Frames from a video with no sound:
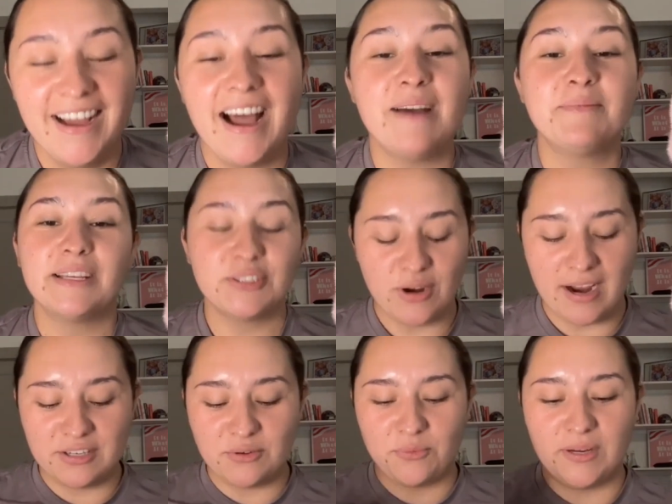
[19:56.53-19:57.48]
I'm like
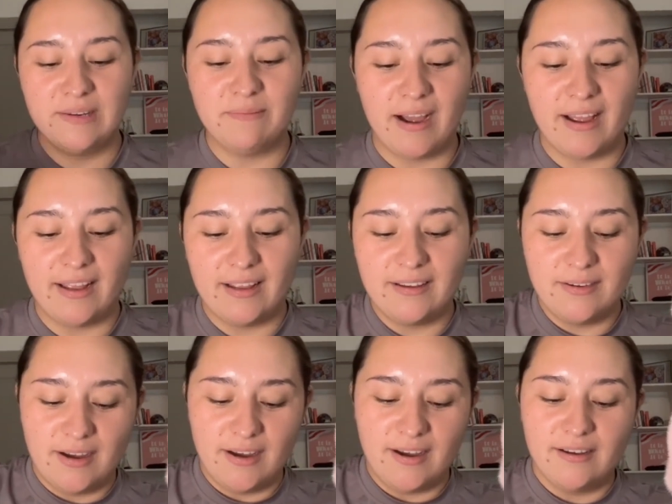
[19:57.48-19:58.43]
trying to read
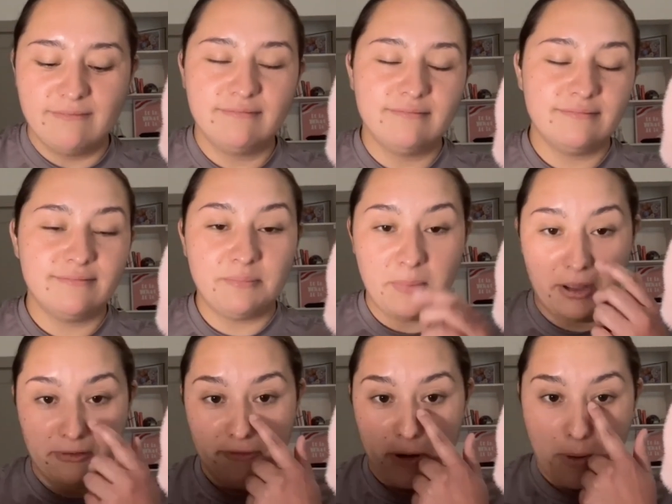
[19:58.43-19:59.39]
my
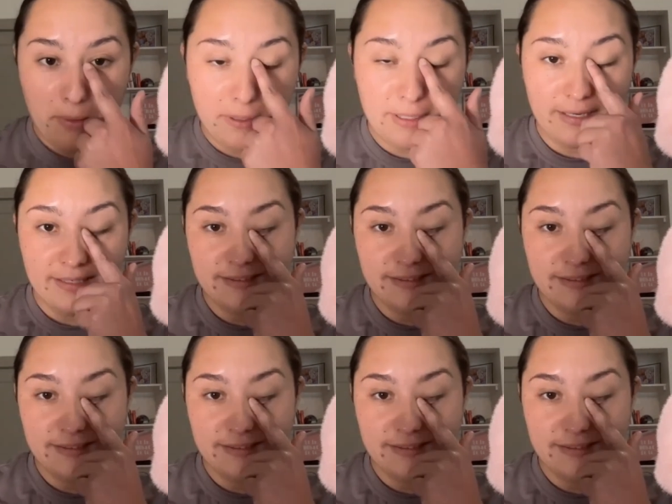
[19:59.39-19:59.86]
phone, and then